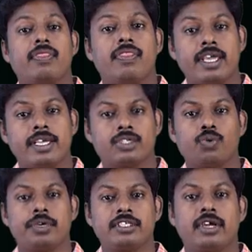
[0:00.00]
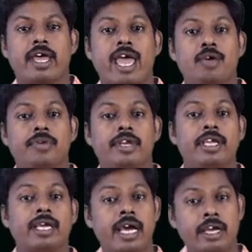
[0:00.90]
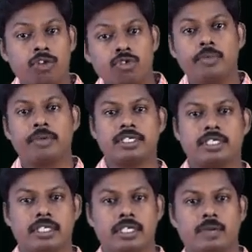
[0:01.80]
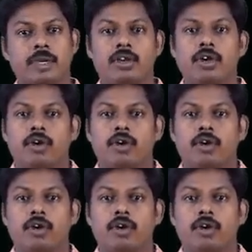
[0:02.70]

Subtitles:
things which are happening around the present. I mean,